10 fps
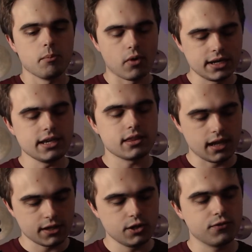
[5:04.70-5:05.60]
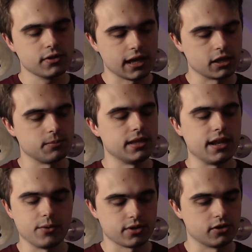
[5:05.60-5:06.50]
Grundy, thank you for telling me that he
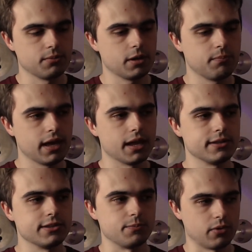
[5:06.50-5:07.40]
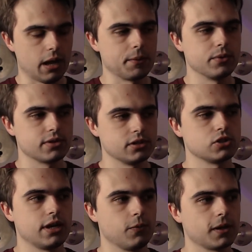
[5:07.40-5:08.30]
was under my bed because he probably was going to
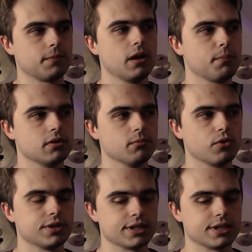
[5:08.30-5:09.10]
try and wake me up in the morning